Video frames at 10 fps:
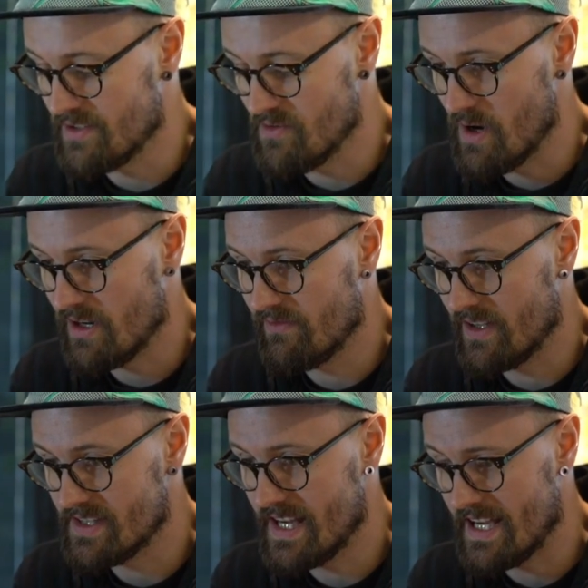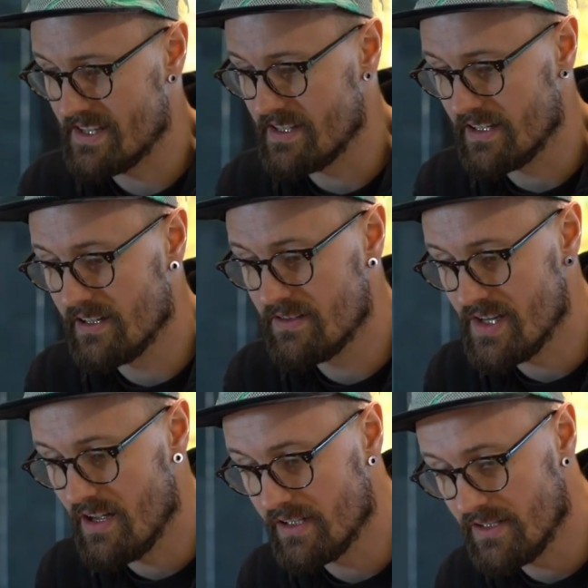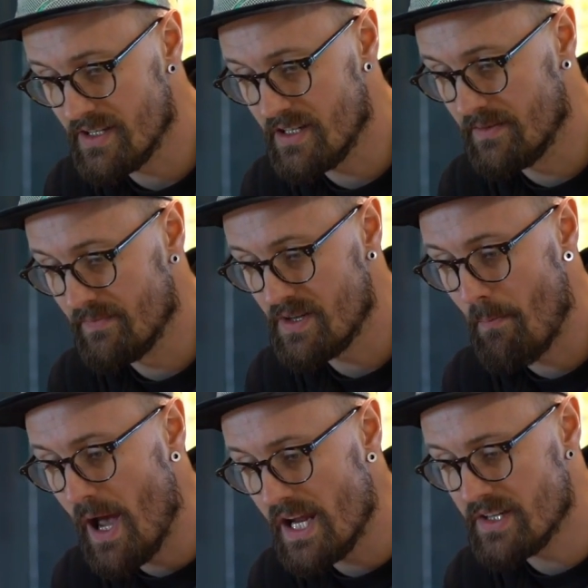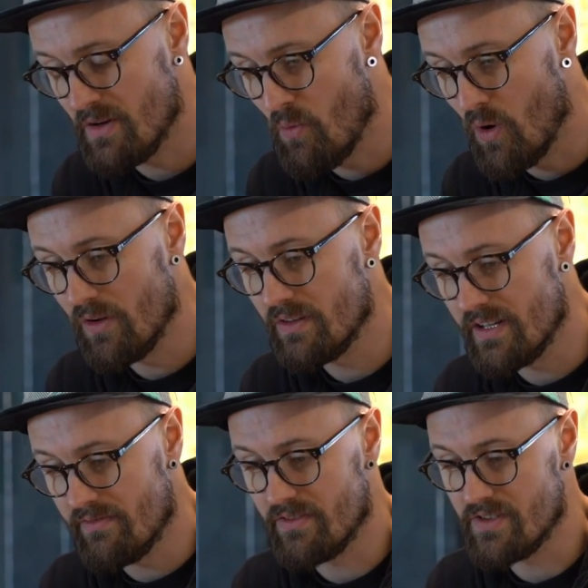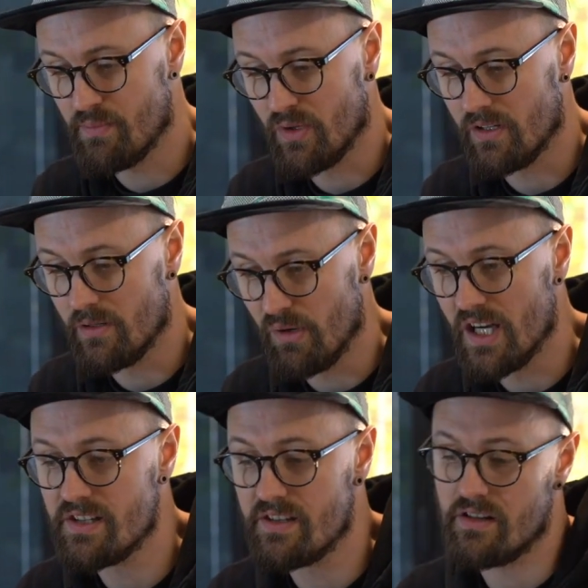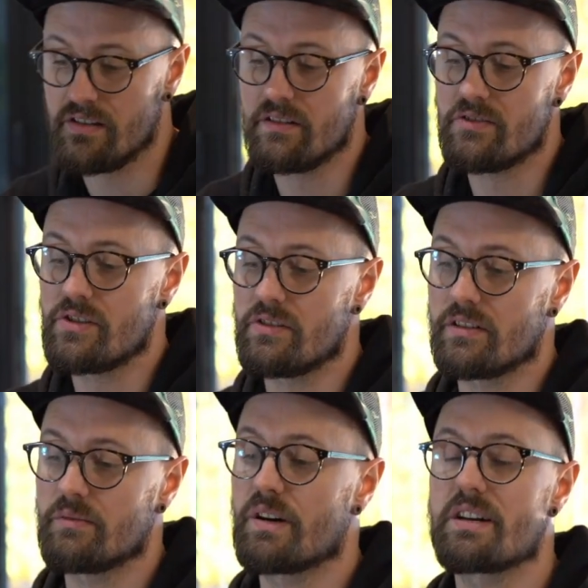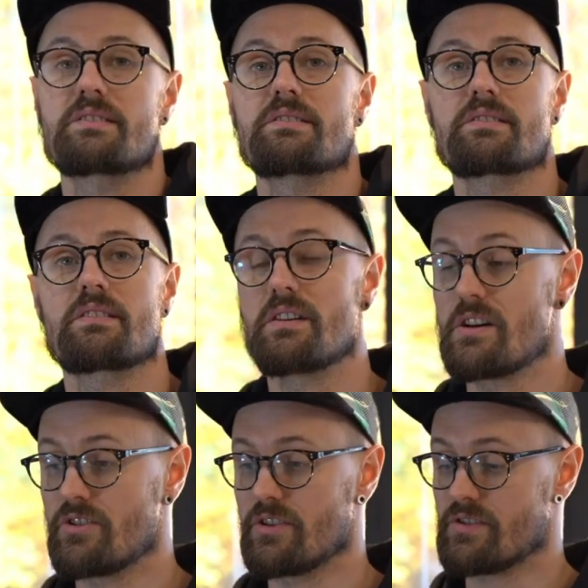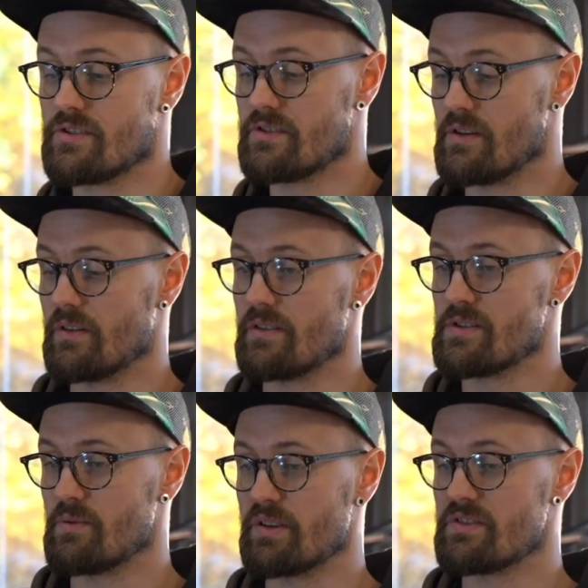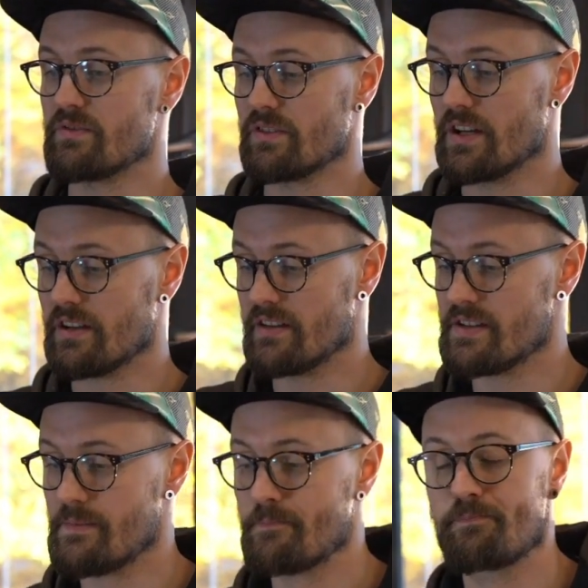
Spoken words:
this will make a fantastic sounding guitar. It's amazing what difference putting the braces on and tuning the braces does to a piece of wood like this.